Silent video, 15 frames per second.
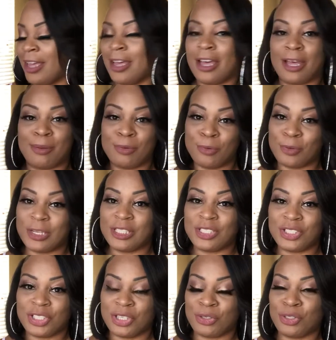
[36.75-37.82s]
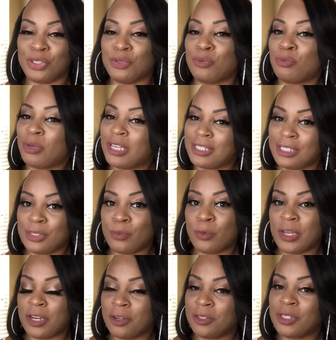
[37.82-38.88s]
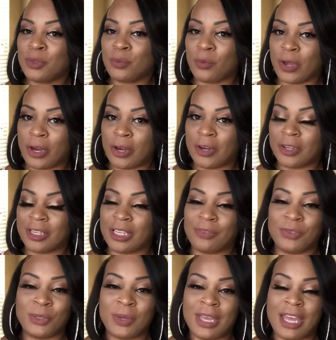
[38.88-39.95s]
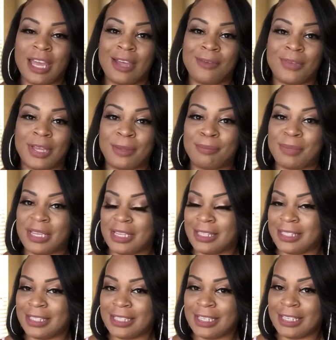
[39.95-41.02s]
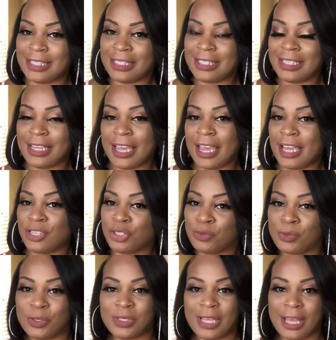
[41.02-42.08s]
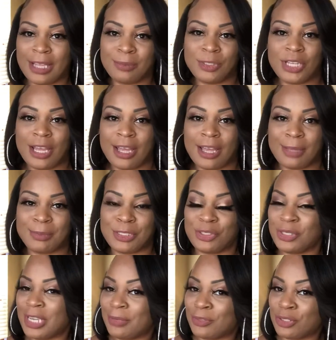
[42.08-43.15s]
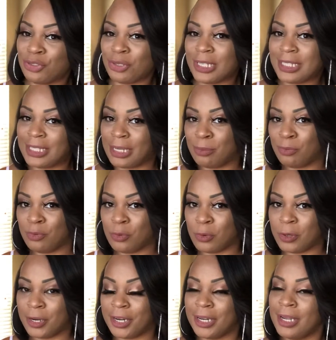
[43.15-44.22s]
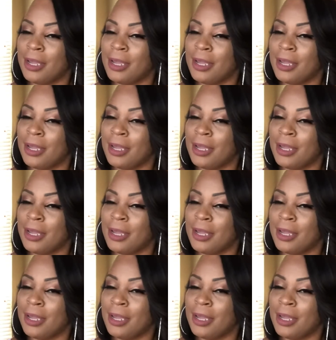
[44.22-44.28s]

I'm going to show you what to wear to work. If you have a business casual type job that you have to dress up for,